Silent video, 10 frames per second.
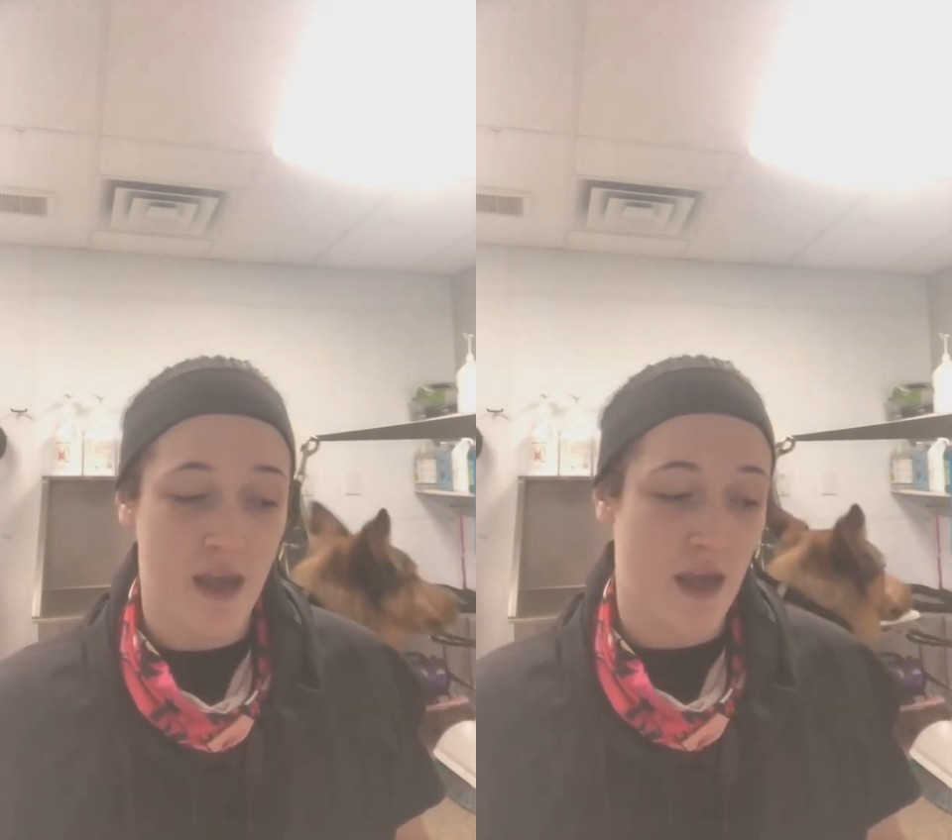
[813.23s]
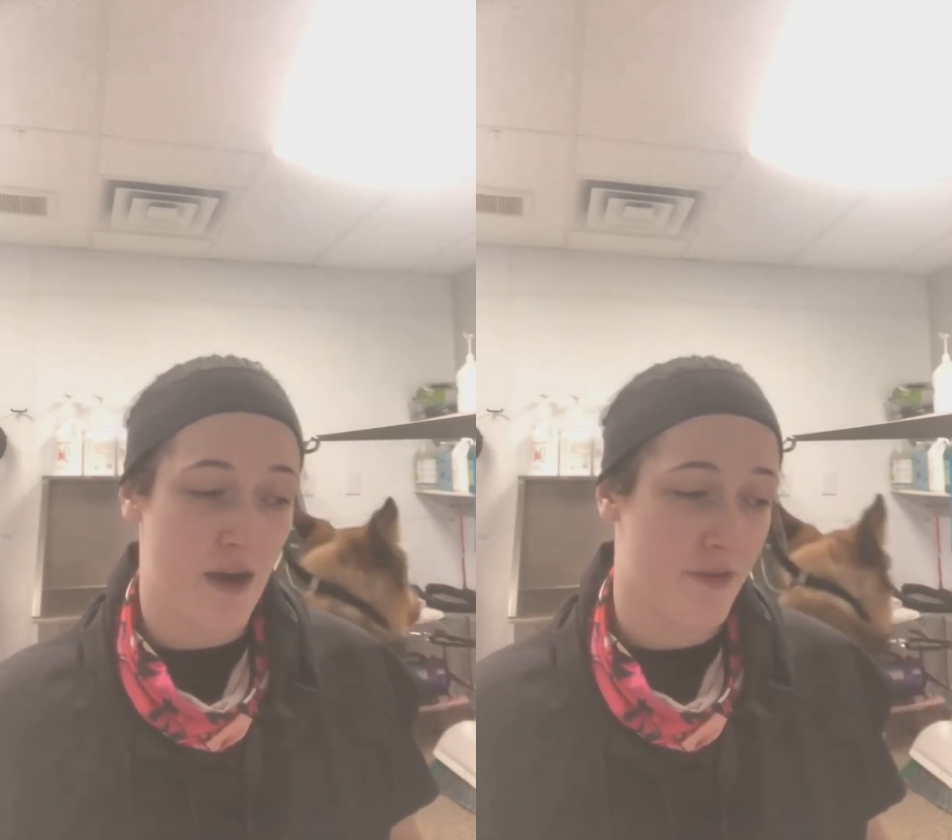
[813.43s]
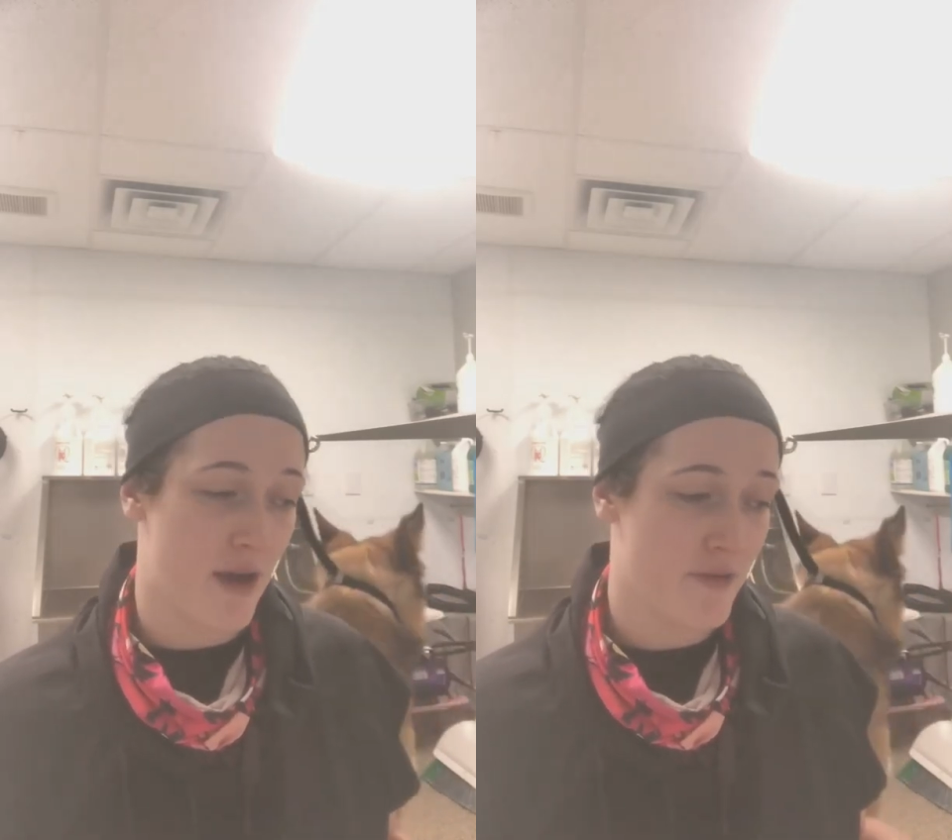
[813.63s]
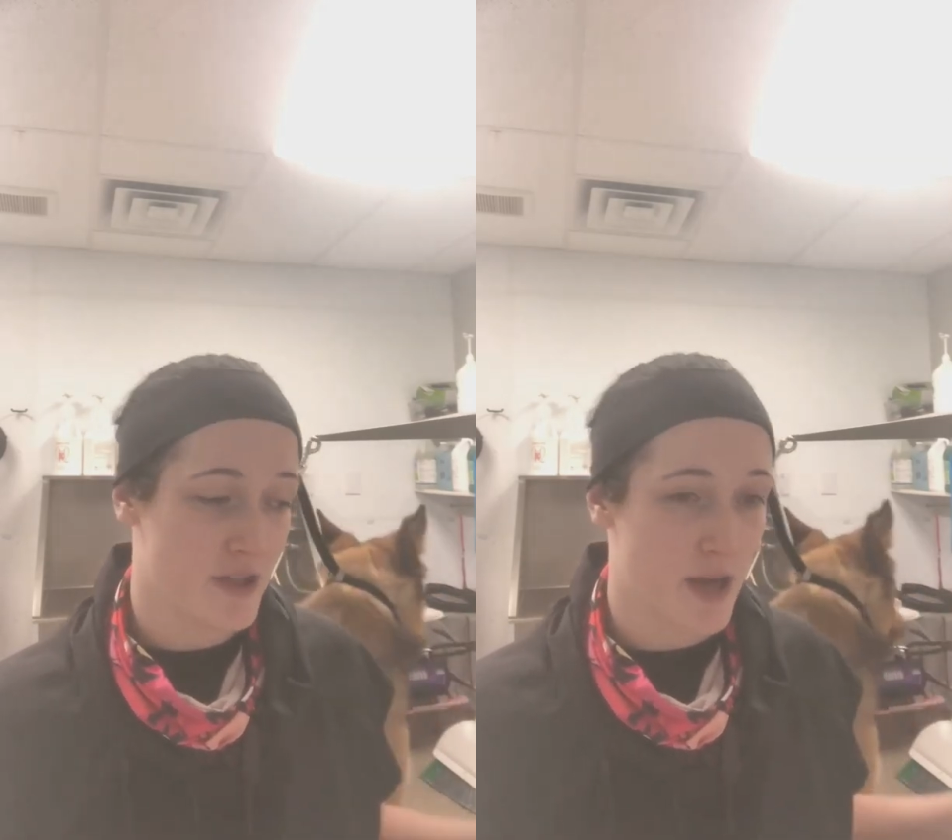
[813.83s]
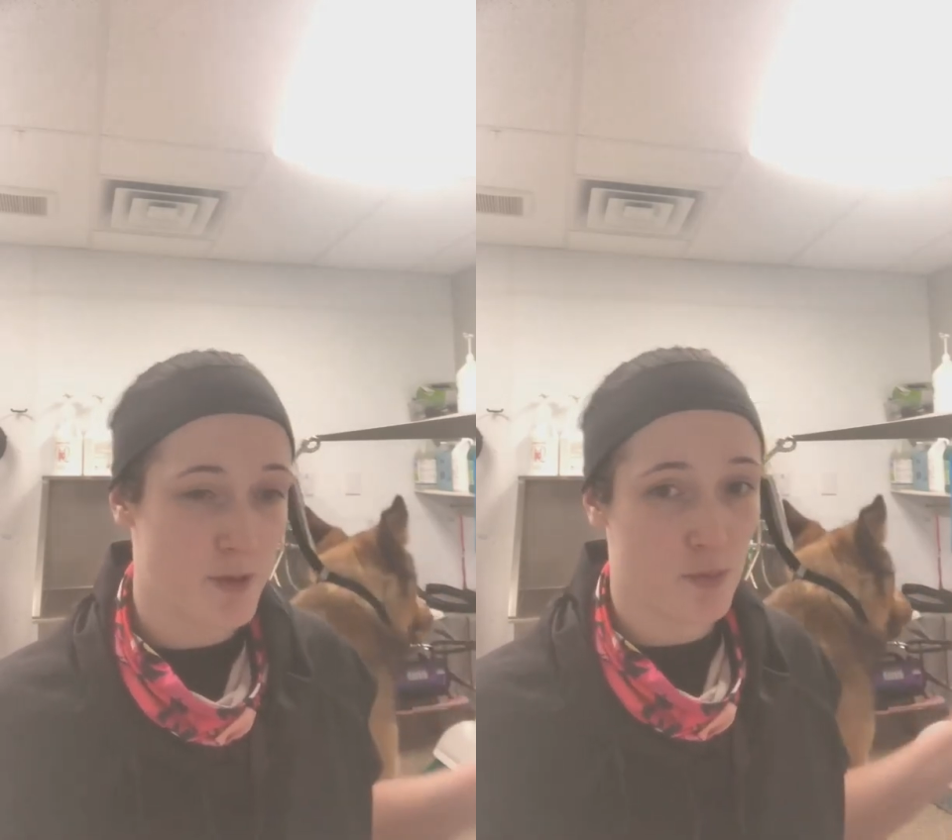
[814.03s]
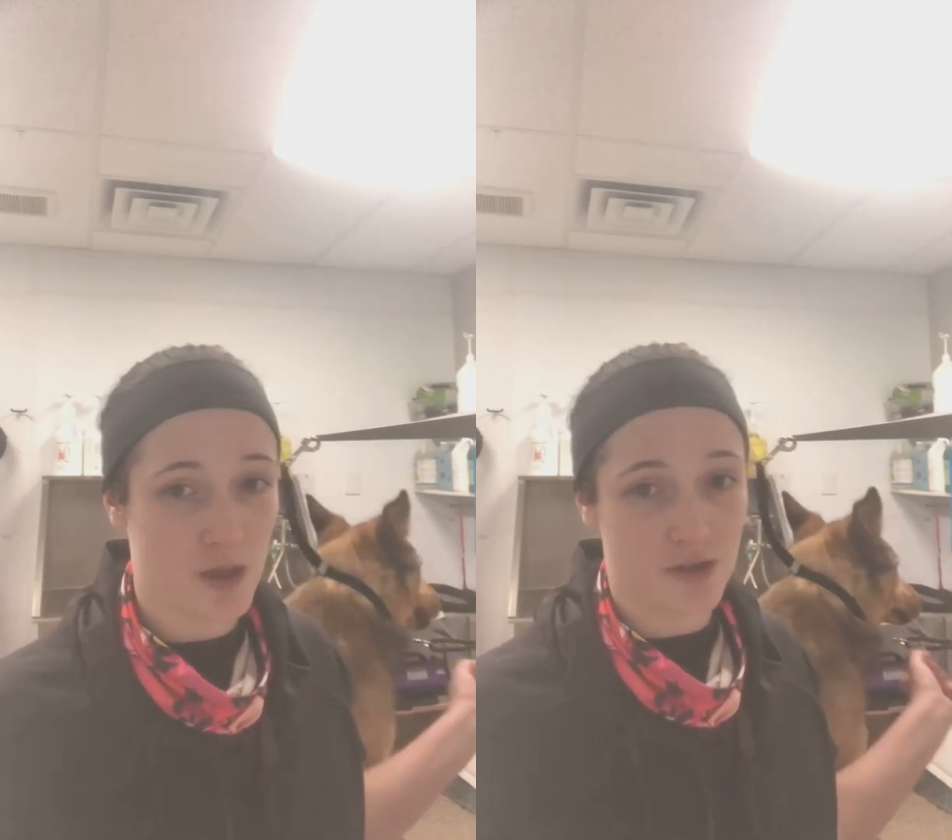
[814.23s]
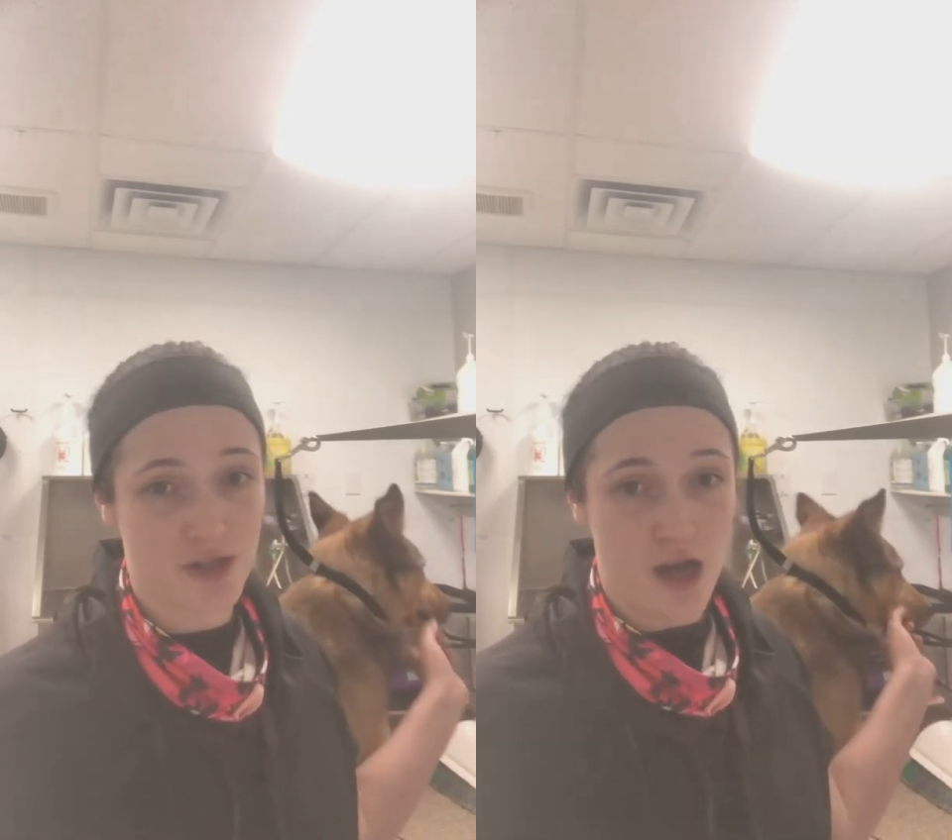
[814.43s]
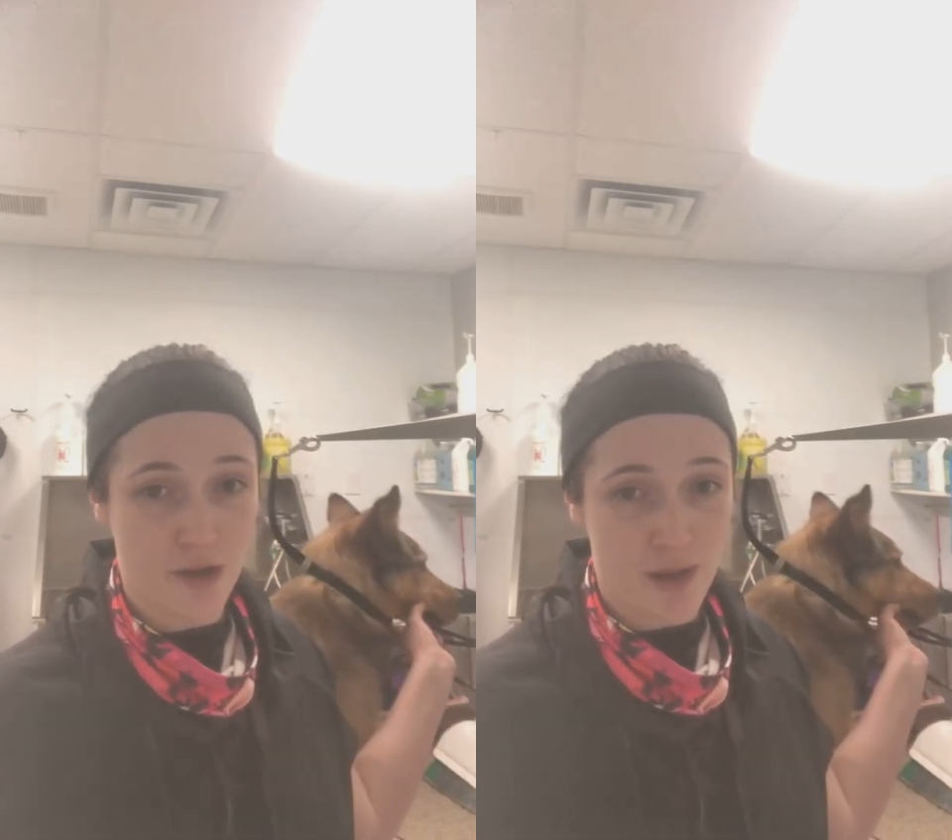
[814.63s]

If every time you bring your dog,